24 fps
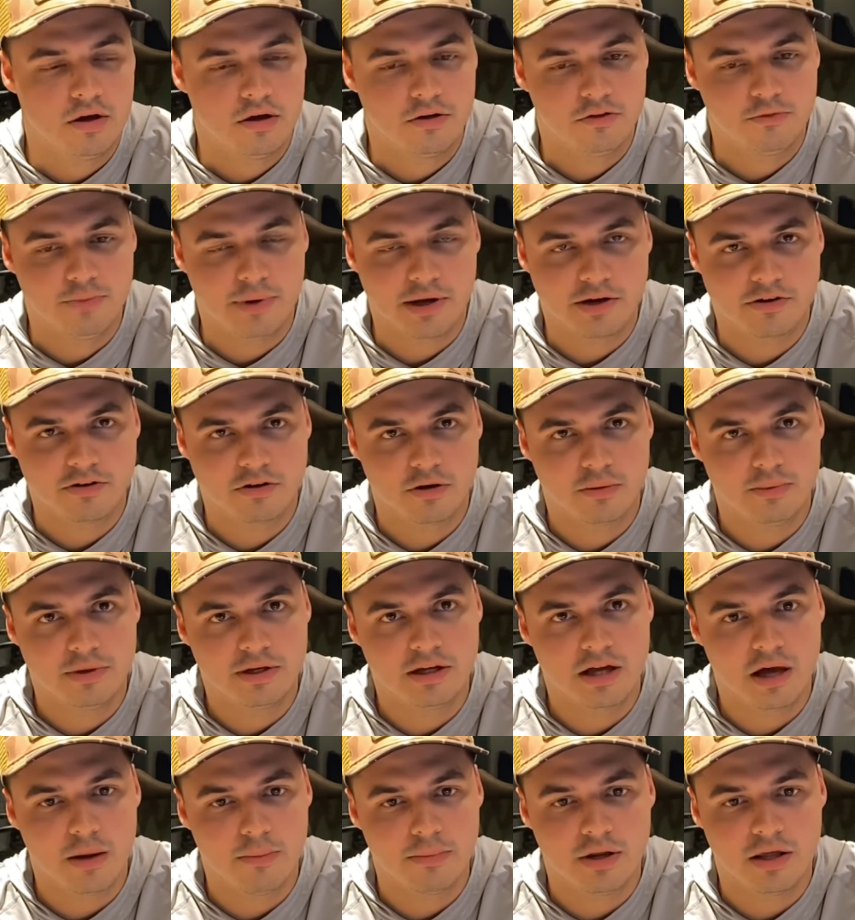Specs are going to
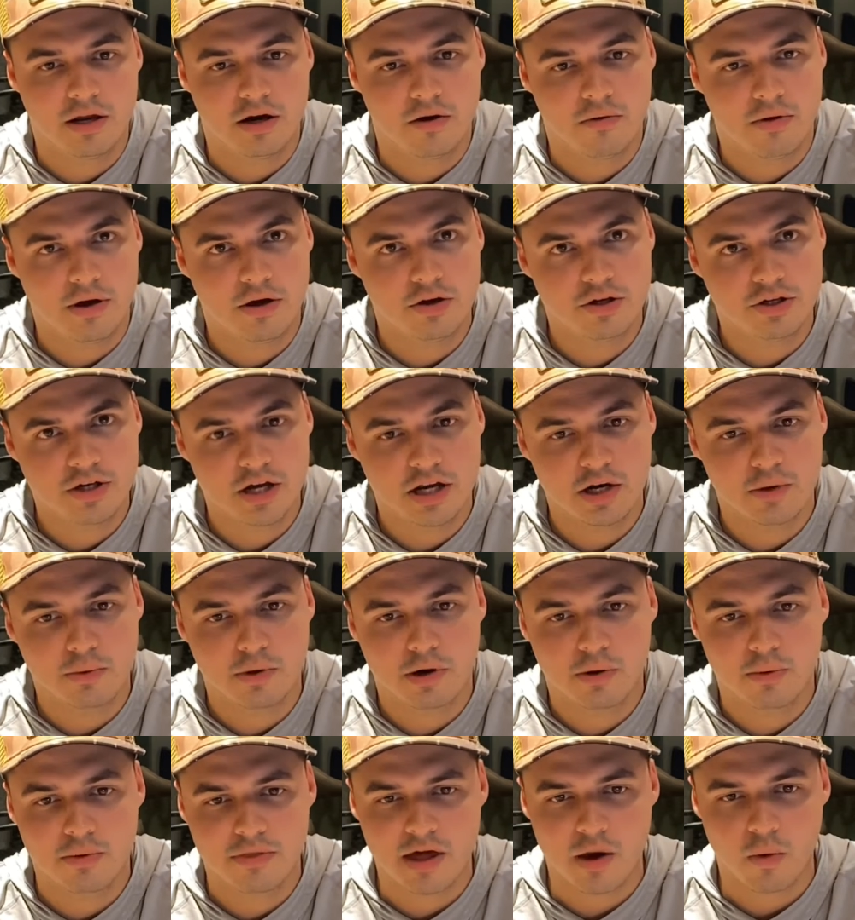be coming in around
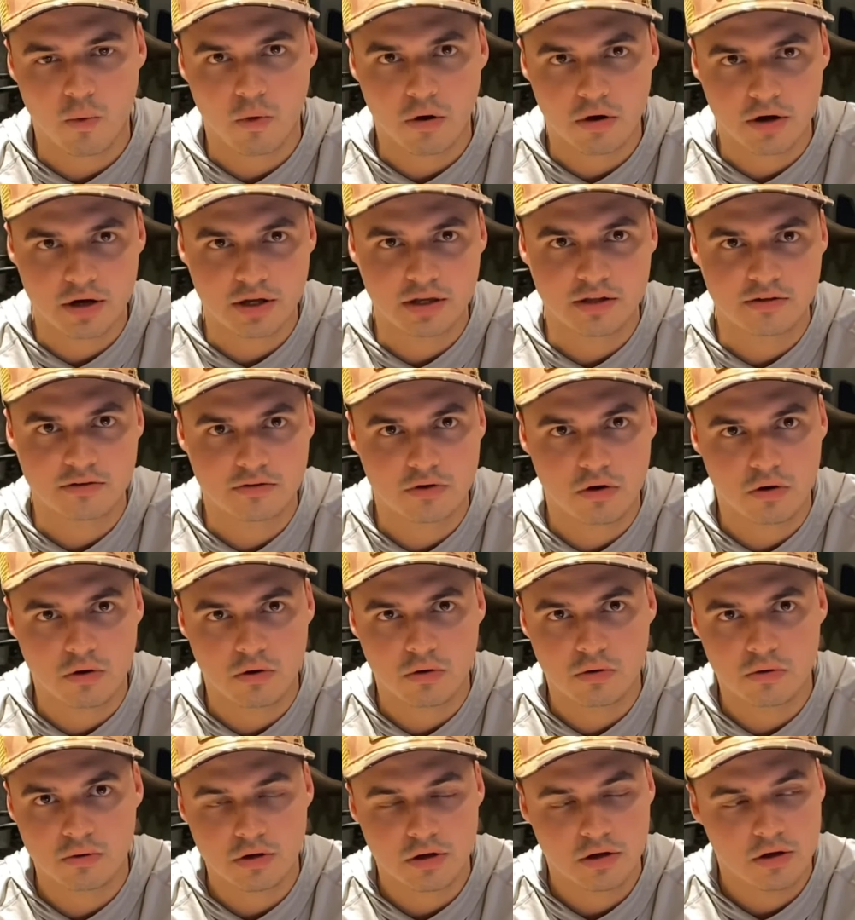January when that water gets
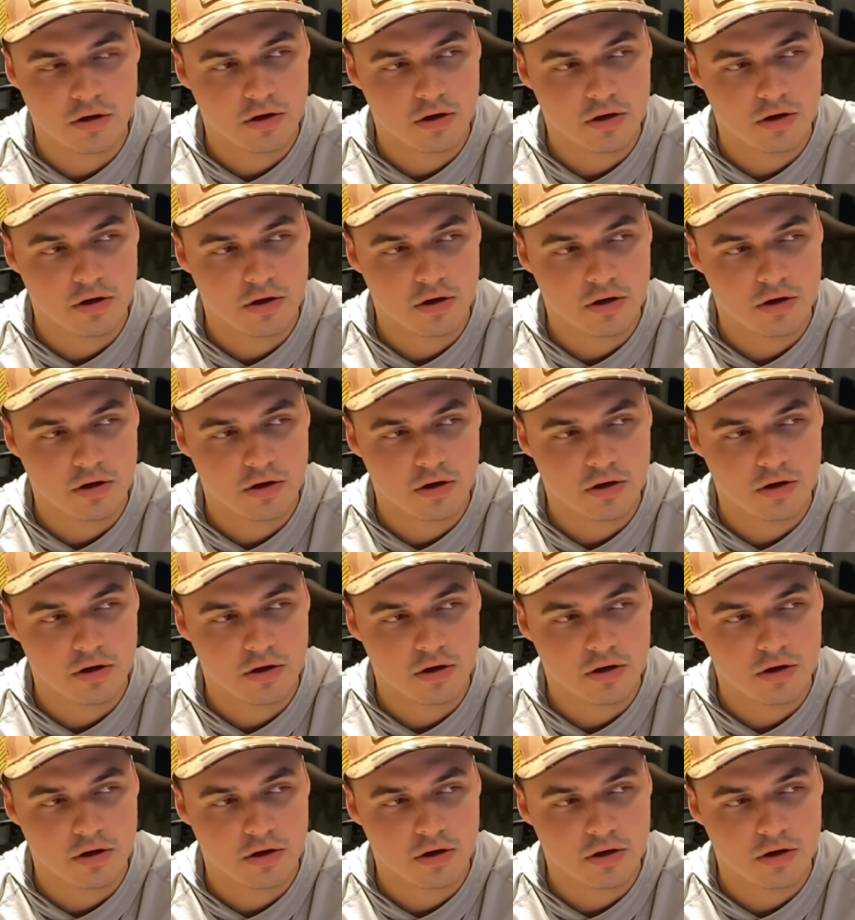cold,